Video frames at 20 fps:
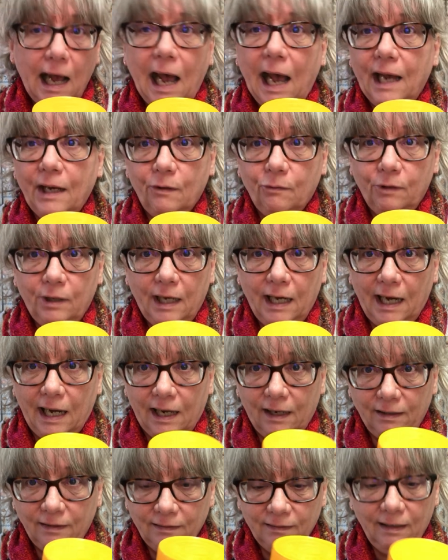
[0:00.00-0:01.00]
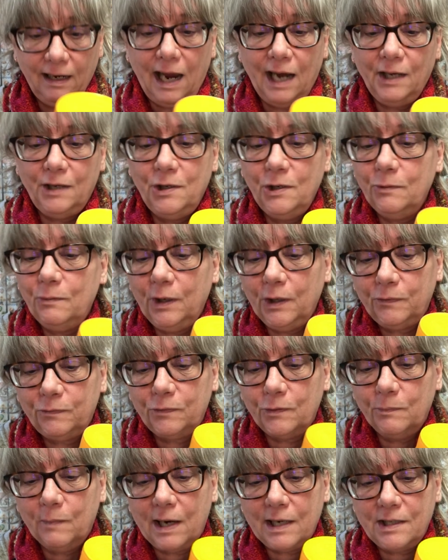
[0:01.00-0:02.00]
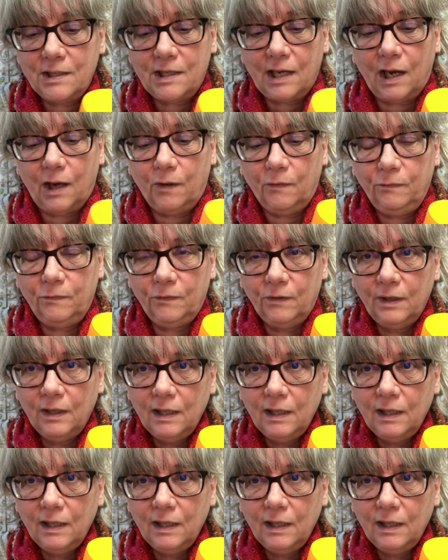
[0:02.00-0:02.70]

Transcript: I don't care. I do it for myself.